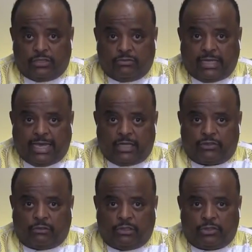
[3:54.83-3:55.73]
to enhance
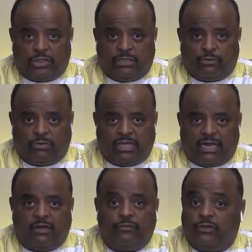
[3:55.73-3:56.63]
your leadership or that
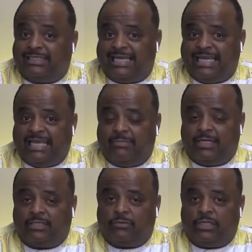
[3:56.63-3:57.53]
of your team in
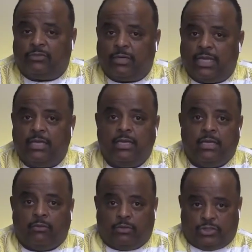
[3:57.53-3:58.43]
2020?
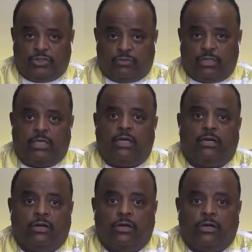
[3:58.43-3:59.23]
Well, join her